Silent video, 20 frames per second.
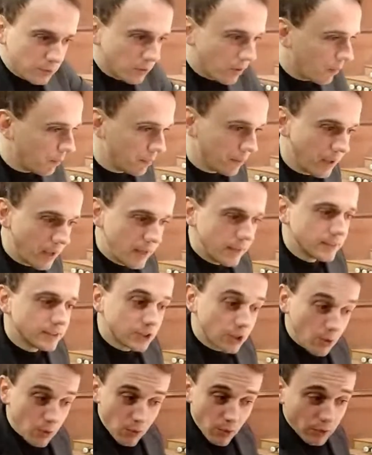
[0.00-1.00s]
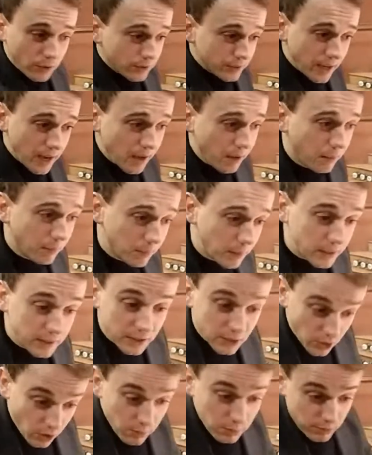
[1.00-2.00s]
you up. So yeah,
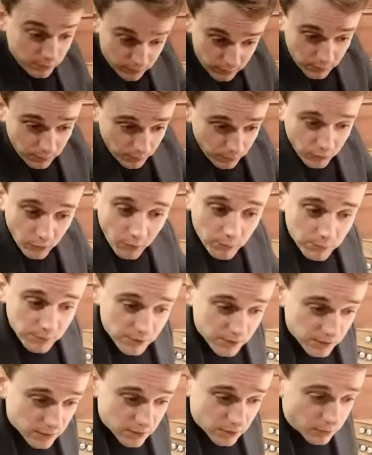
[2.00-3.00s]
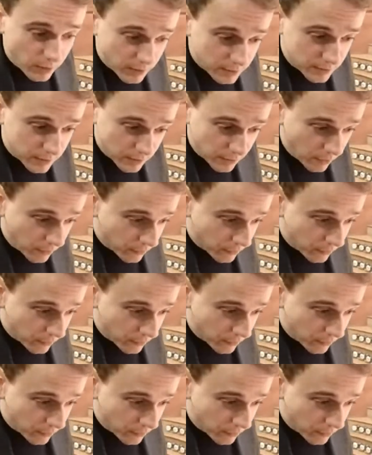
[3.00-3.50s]
it comes from this quality